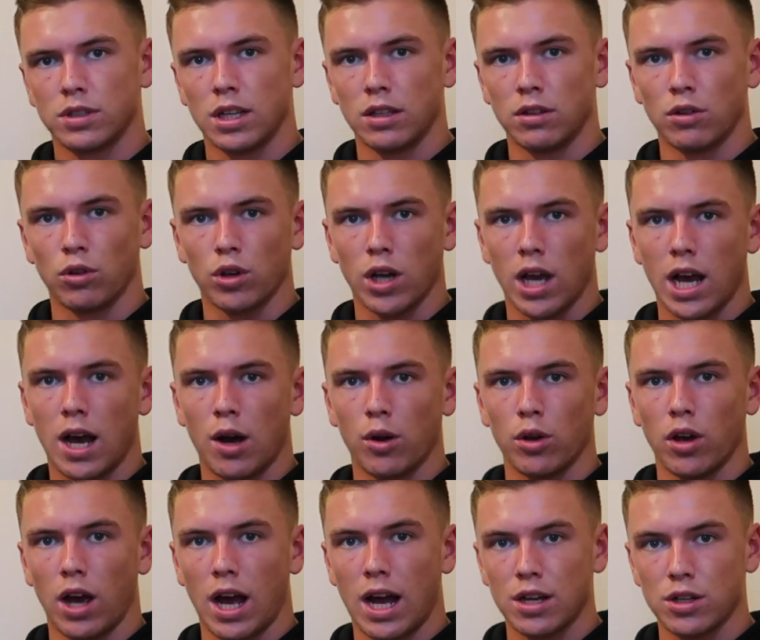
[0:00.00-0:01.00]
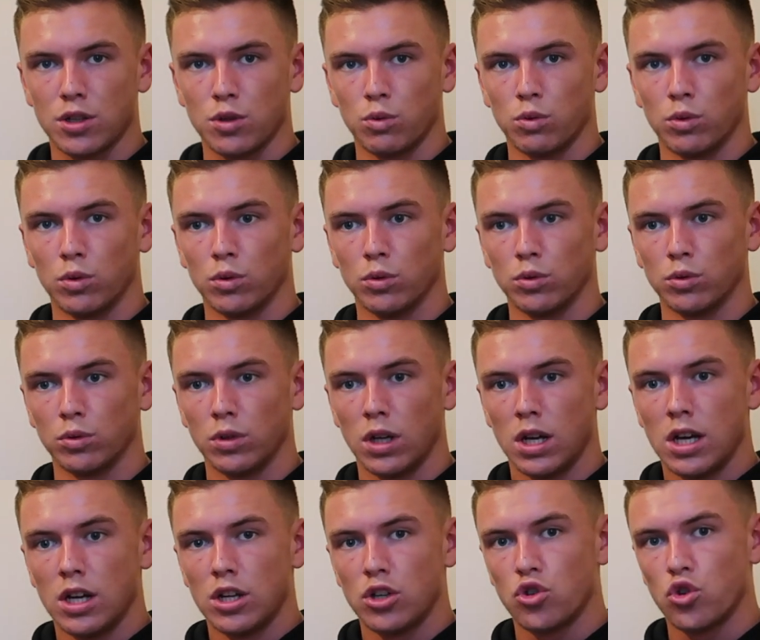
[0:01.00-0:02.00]
then look at how your actual
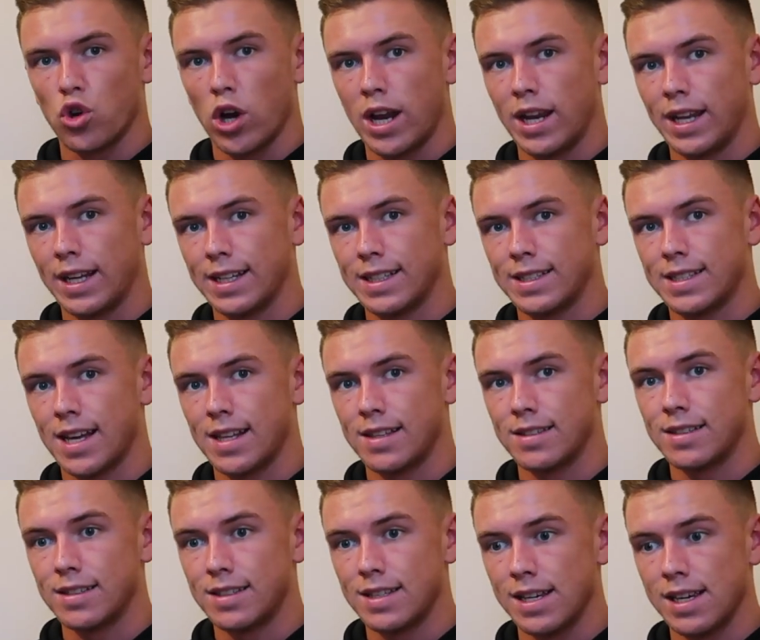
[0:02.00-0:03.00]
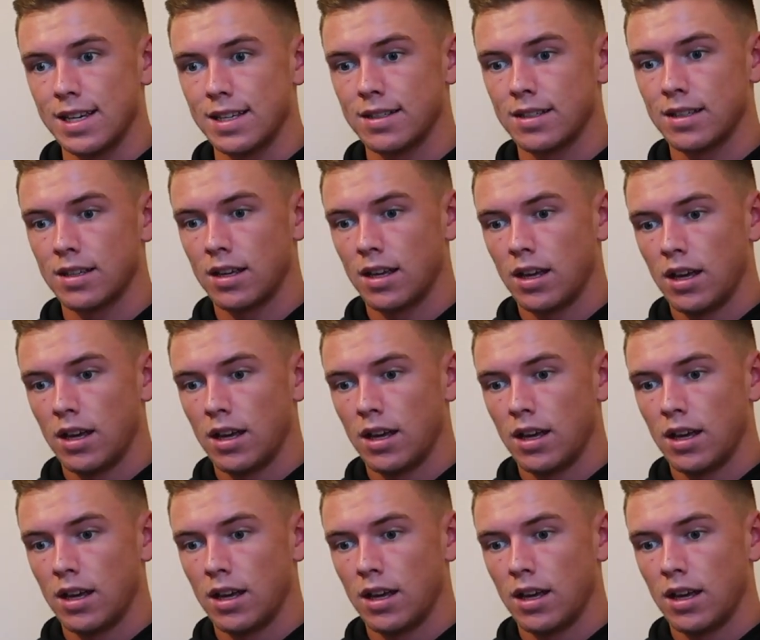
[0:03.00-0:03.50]
training intensity is.